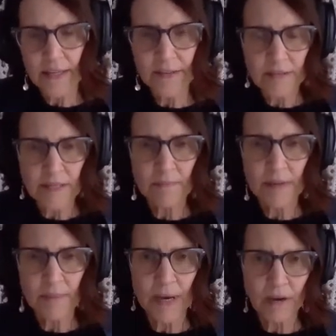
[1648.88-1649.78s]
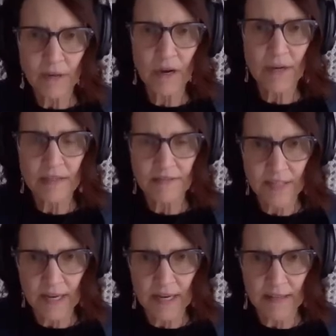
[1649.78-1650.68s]
there's something about cause of
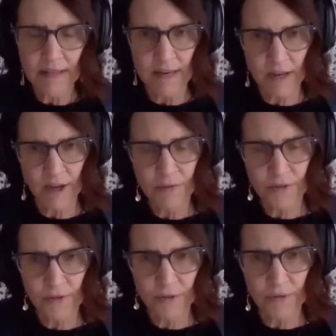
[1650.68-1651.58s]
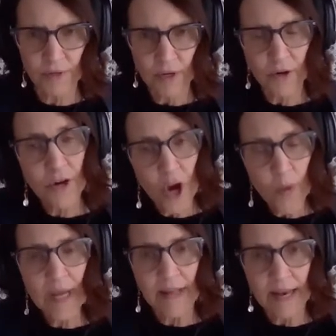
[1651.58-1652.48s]
death that helps you, or
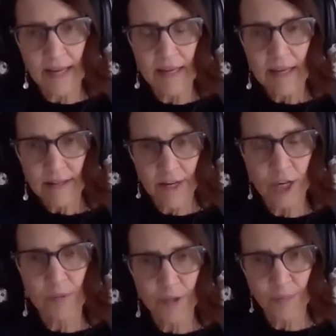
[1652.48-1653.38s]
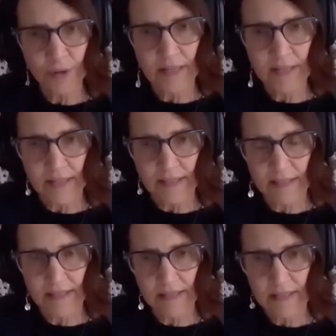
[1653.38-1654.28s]
knowing that helps you
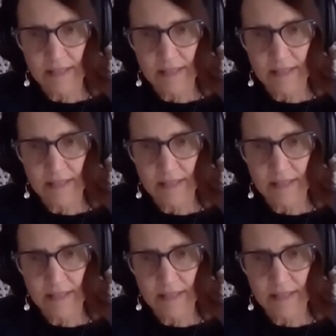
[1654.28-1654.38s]
process it.